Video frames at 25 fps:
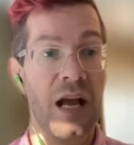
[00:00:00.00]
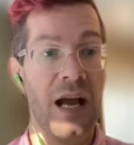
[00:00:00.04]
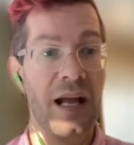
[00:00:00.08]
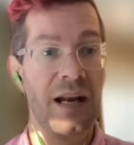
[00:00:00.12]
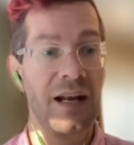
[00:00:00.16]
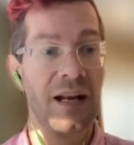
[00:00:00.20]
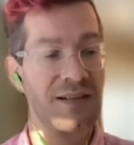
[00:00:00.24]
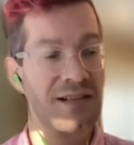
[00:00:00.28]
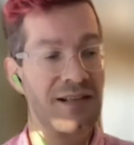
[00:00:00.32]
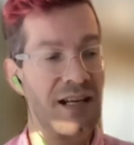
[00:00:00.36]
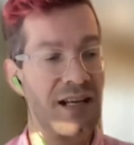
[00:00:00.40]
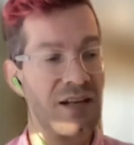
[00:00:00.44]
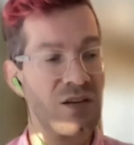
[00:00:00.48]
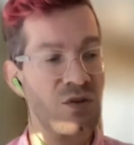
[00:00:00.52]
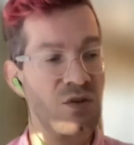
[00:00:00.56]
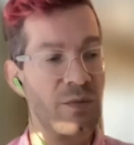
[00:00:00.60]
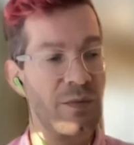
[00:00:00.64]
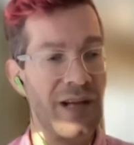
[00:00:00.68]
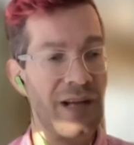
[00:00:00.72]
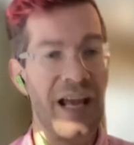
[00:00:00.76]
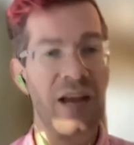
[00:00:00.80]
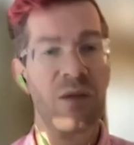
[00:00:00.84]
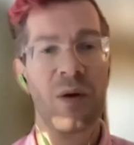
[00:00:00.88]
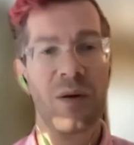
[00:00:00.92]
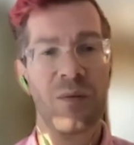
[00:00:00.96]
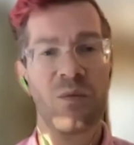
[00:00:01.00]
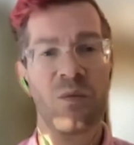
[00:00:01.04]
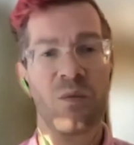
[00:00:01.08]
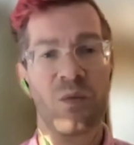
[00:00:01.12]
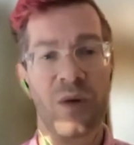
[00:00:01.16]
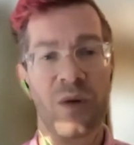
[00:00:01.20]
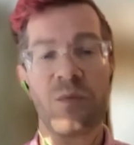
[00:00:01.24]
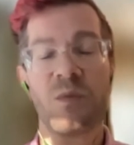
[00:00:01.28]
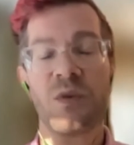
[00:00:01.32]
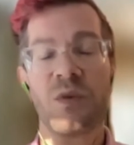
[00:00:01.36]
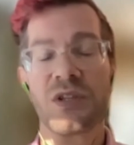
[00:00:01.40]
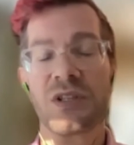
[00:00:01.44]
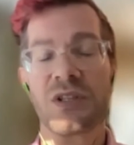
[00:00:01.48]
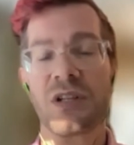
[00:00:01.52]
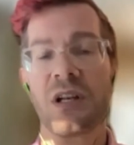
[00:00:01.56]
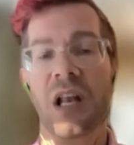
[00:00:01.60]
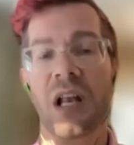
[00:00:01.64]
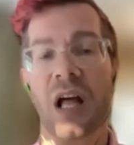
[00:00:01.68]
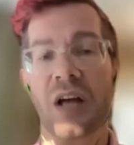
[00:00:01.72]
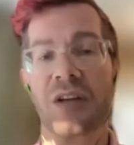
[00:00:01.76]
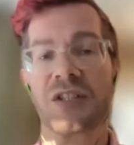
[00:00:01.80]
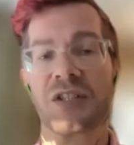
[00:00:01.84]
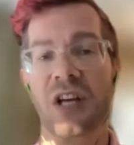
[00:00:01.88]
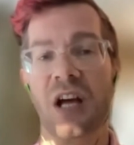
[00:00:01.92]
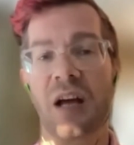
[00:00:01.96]
And I said to him, hey, when was the
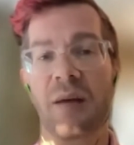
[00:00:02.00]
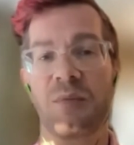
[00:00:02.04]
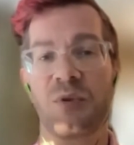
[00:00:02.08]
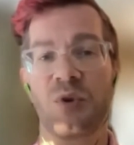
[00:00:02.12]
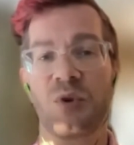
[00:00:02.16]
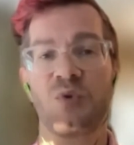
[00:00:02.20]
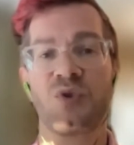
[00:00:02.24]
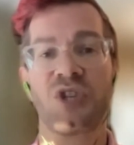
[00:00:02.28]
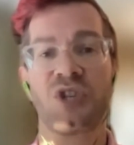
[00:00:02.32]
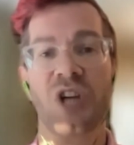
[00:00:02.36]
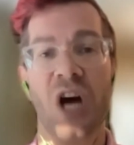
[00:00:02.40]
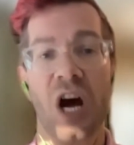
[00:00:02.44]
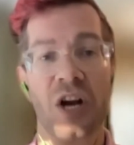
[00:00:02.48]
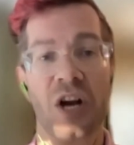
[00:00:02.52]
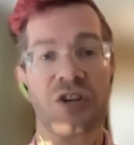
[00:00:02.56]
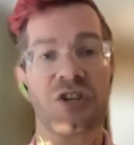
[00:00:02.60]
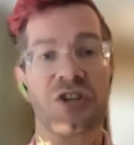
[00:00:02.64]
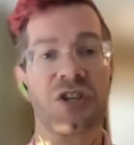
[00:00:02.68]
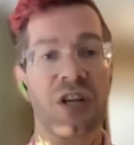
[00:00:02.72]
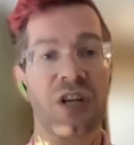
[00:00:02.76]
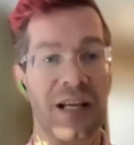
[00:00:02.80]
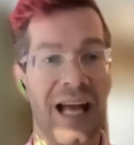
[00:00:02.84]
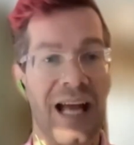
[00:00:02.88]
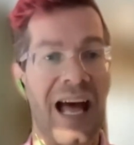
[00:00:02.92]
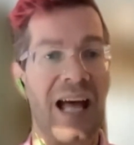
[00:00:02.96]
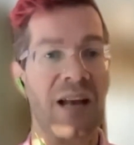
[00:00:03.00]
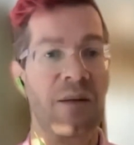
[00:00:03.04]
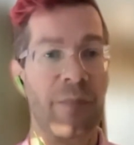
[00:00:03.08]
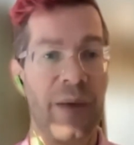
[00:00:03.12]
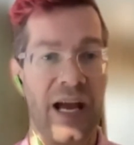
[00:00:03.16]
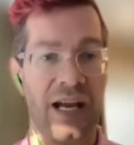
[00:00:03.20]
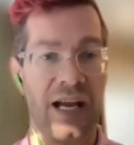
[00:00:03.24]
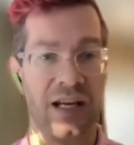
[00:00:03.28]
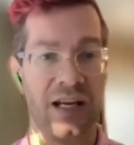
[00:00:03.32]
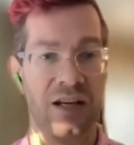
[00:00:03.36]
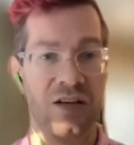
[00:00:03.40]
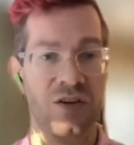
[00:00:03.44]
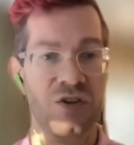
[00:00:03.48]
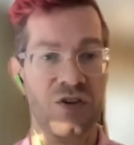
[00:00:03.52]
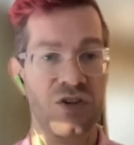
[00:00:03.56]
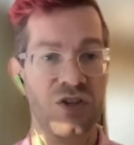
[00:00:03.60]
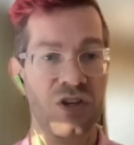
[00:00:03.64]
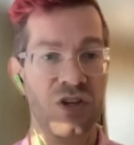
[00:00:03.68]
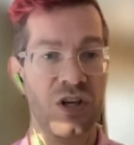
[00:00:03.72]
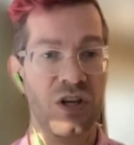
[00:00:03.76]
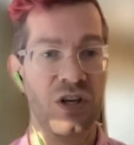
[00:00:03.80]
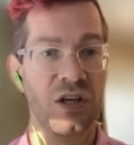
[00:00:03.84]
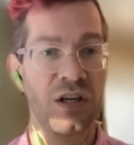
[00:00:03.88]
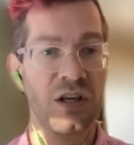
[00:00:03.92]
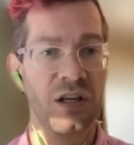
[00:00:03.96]
last time you touched a CAD package?
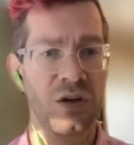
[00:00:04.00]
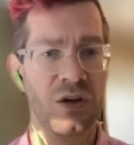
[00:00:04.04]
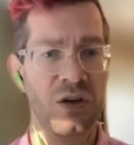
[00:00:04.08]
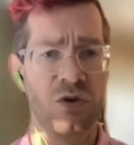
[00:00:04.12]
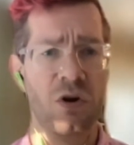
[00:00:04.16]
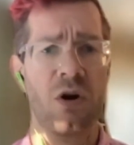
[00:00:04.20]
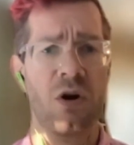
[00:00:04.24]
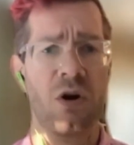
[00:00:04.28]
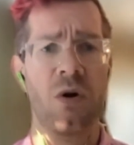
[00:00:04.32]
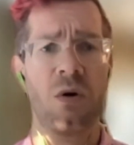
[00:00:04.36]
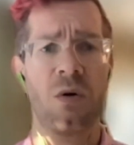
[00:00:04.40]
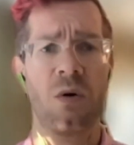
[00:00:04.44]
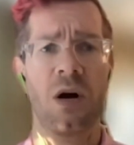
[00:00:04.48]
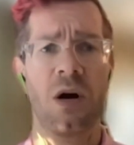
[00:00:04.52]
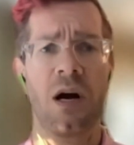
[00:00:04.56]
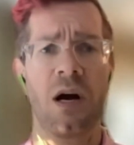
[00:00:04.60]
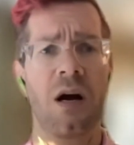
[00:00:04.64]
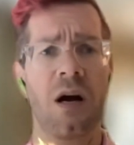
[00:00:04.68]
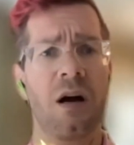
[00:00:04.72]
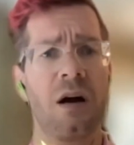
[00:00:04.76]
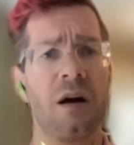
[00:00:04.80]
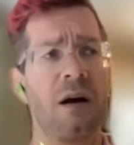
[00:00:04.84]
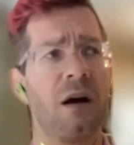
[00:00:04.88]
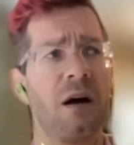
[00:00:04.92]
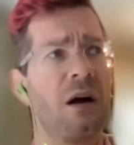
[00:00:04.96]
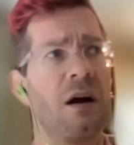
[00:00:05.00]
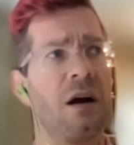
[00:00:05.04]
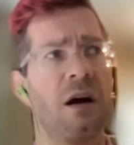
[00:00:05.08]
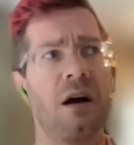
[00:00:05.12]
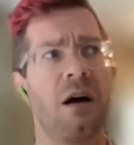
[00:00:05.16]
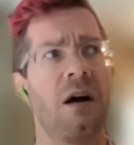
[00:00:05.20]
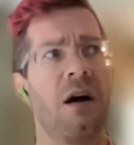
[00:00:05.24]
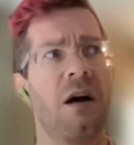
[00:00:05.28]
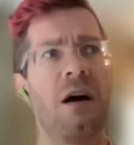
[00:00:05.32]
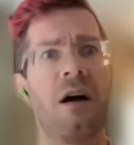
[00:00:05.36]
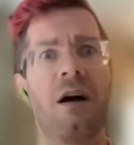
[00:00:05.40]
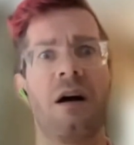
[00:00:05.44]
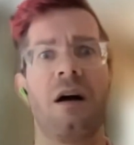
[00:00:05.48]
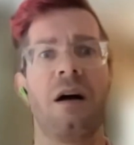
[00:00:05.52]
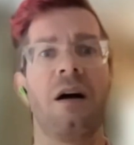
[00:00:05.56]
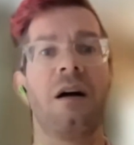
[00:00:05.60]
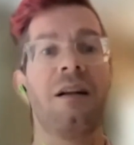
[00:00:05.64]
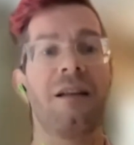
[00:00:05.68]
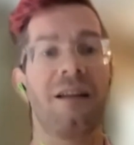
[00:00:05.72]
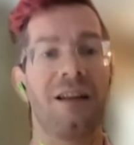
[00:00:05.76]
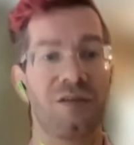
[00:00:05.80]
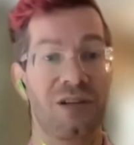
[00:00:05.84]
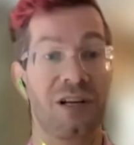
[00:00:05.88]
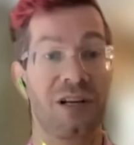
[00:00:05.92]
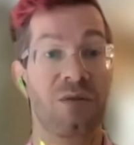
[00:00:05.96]
He goes, oh, I
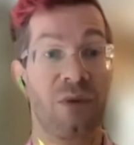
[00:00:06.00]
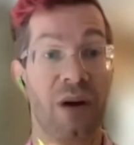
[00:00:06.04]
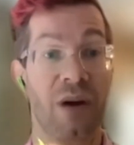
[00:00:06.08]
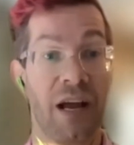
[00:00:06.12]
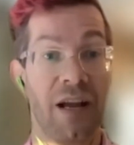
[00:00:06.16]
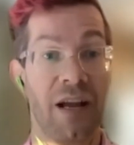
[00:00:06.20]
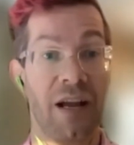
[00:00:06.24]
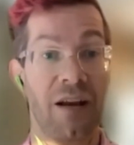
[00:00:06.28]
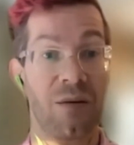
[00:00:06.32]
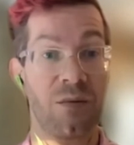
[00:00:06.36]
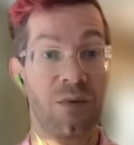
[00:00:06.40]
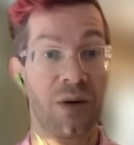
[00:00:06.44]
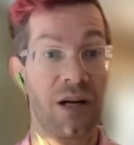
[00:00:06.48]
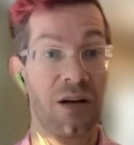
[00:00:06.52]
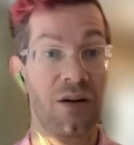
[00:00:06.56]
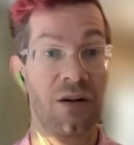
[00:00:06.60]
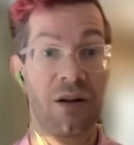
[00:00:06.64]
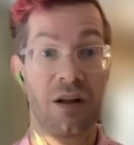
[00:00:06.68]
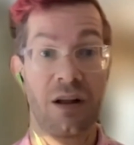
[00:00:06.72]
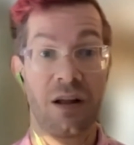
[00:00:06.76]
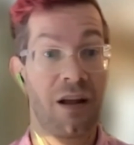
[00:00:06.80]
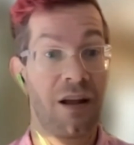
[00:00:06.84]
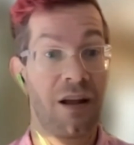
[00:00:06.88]
was like, right, well,